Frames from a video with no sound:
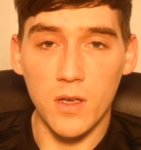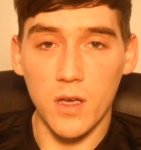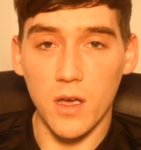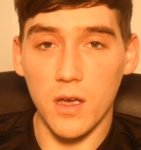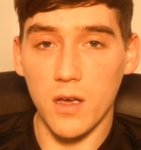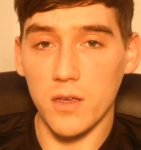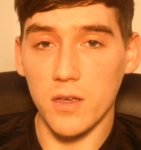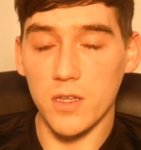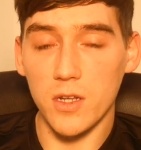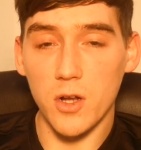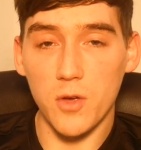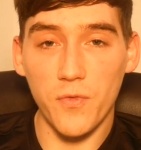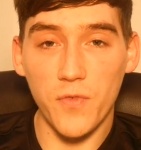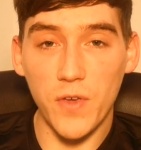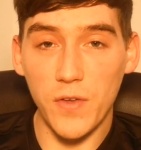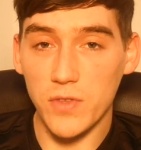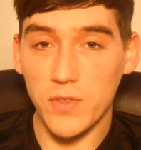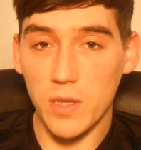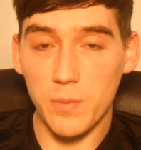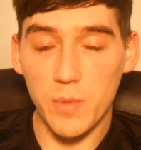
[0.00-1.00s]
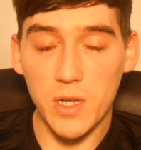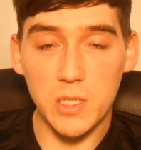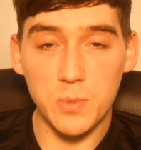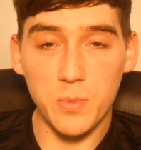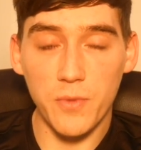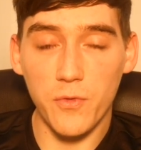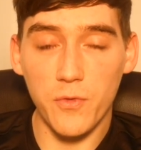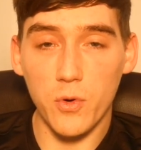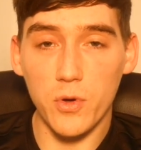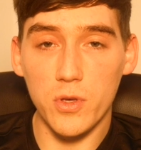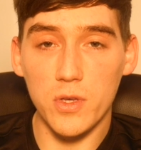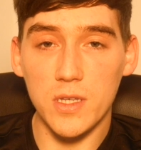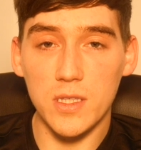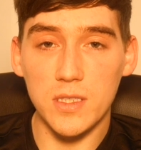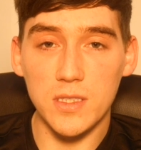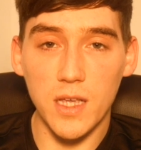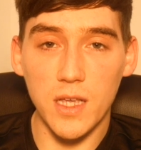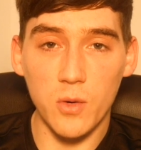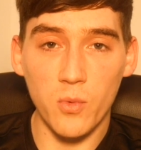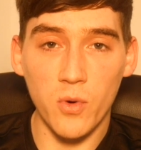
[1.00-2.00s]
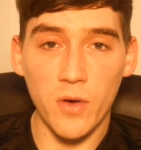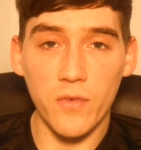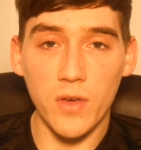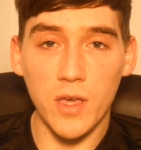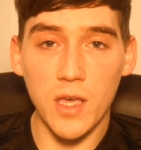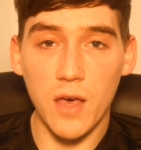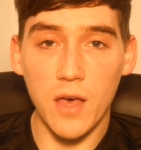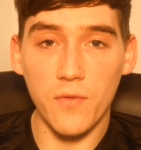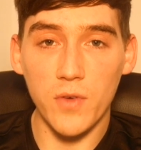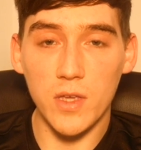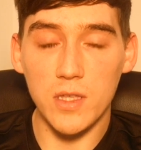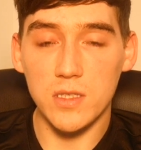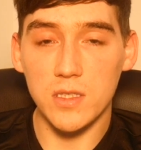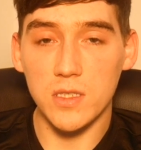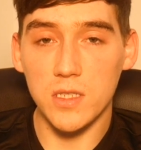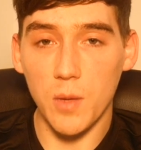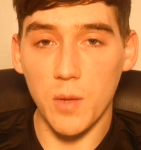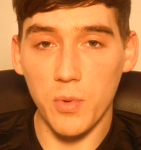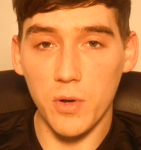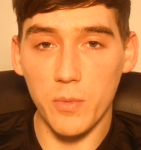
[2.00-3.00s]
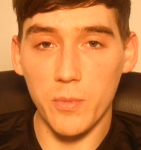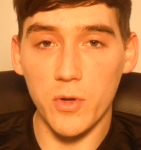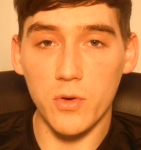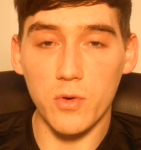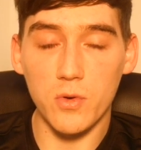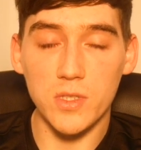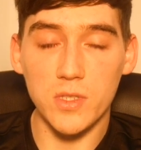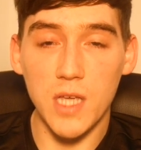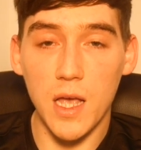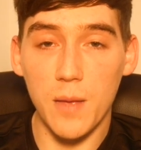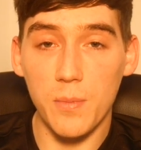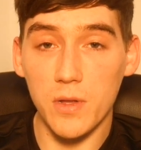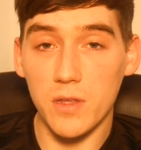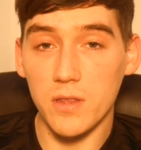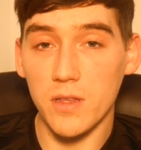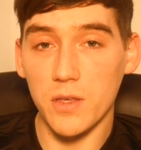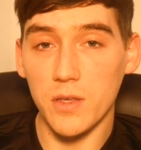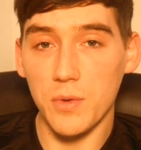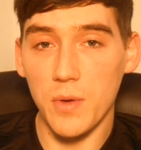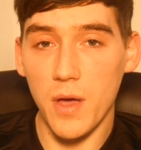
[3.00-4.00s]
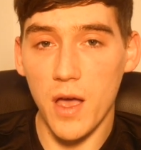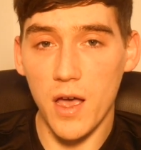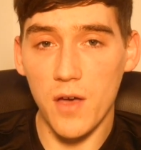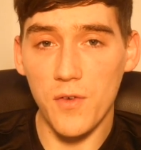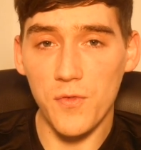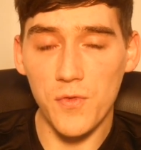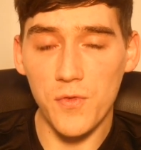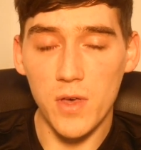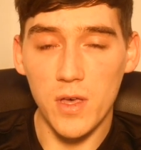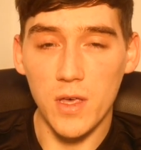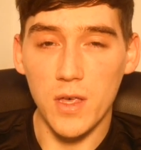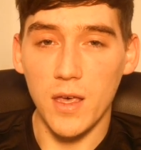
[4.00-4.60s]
15 minutes before, you can take whatever caffeine supplement or tablet that you have.